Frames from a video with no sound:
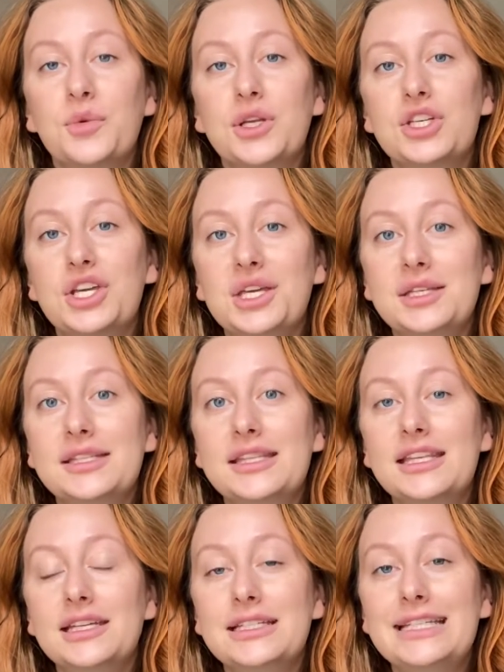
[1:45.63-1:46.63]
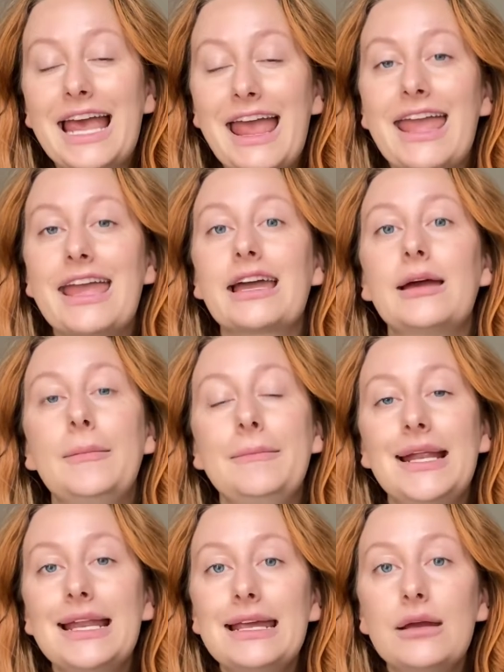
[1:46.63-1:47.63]
which is the tank
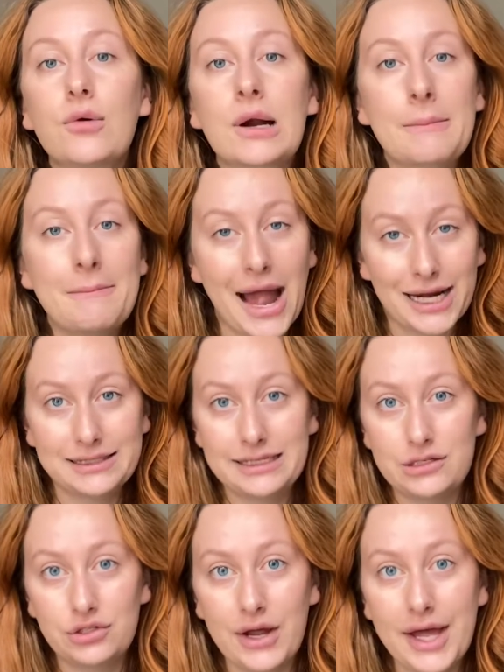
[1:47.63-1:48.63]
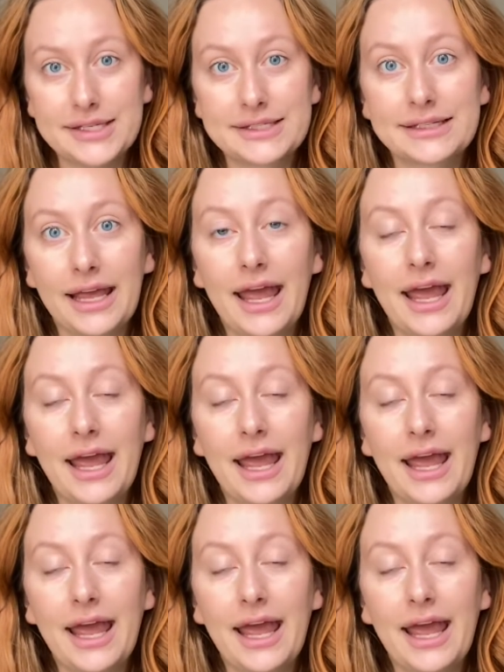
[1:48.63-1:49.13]
midi or maxi dress.